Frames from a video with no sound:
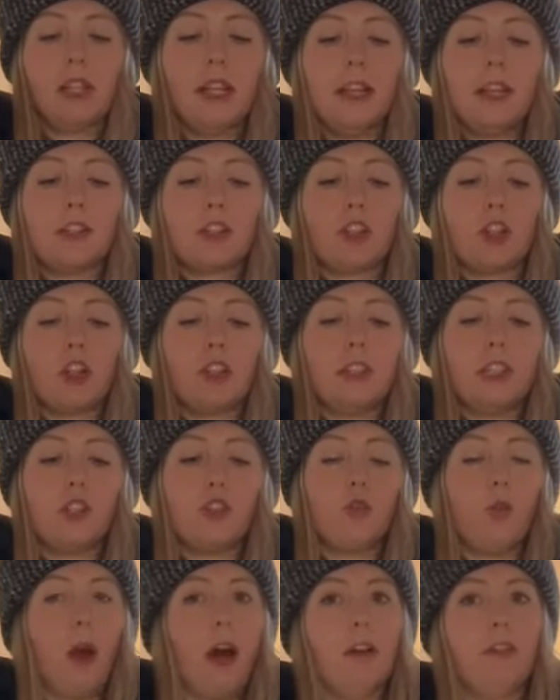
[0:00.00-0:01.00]
It is currently
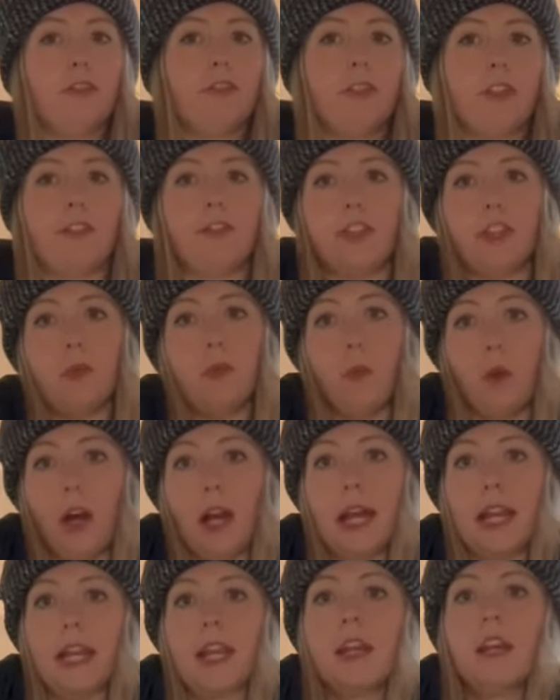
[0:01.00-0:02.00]

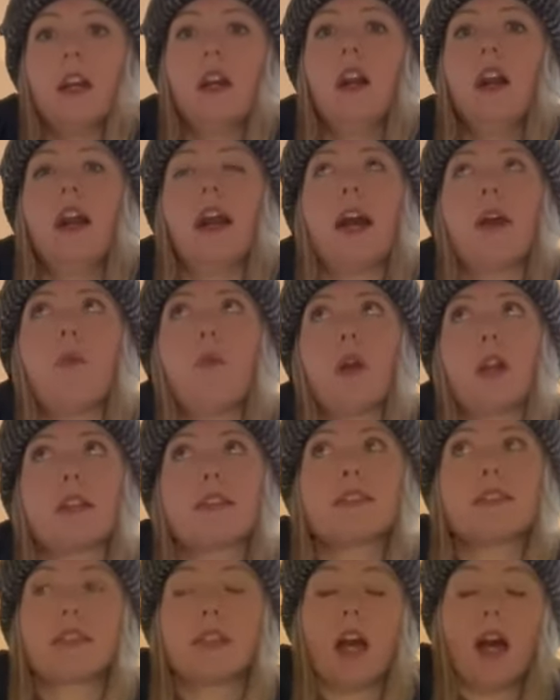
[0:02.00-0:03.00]
12:51. I want
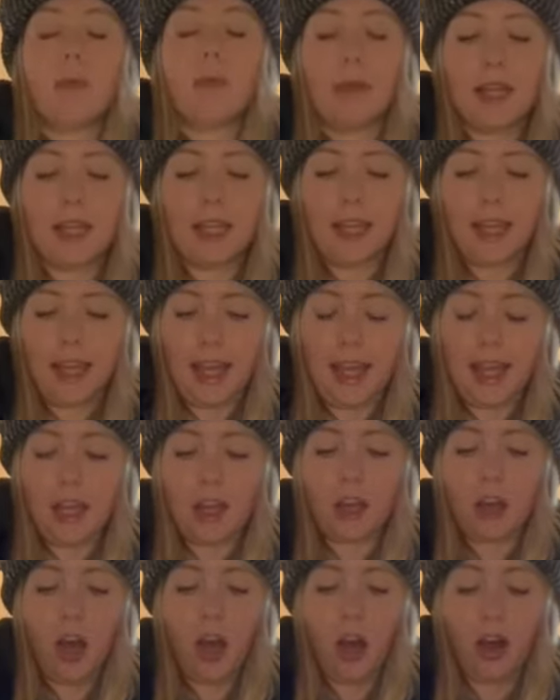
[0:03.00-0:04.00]
to stop and
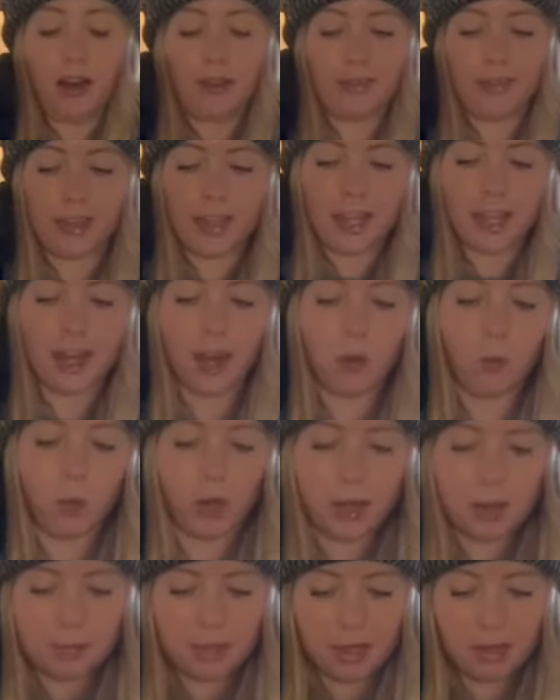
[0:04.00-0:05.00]
get coffee, and I
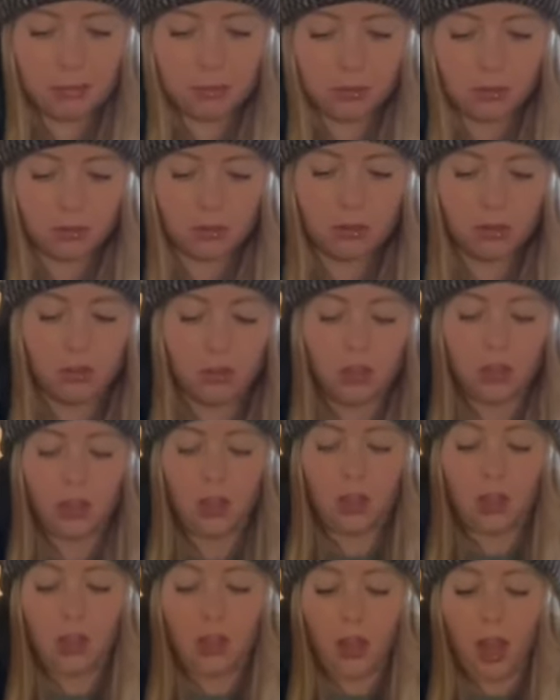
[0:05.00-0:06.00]
want
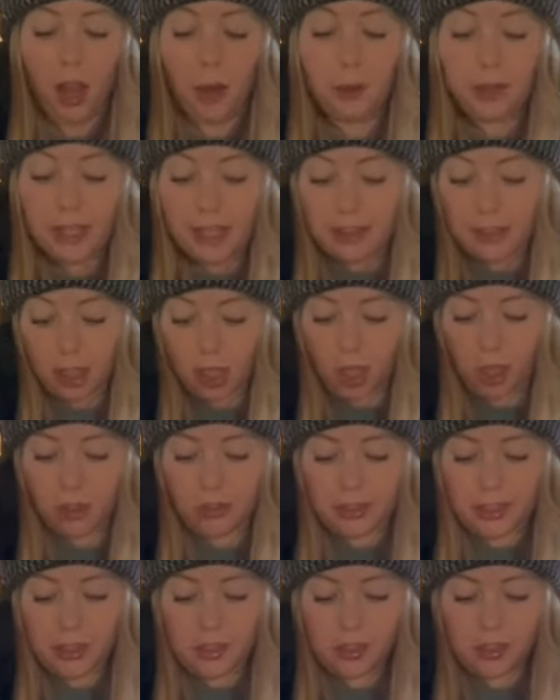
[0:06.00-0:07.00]
to get there
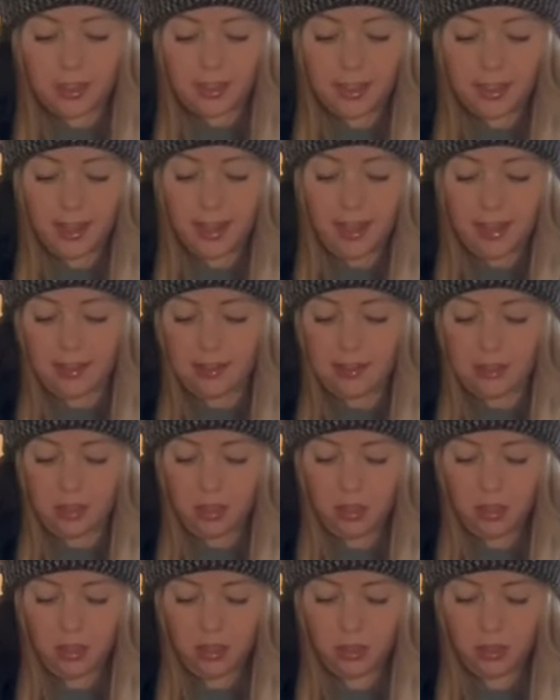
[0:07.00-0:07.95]
early just in case.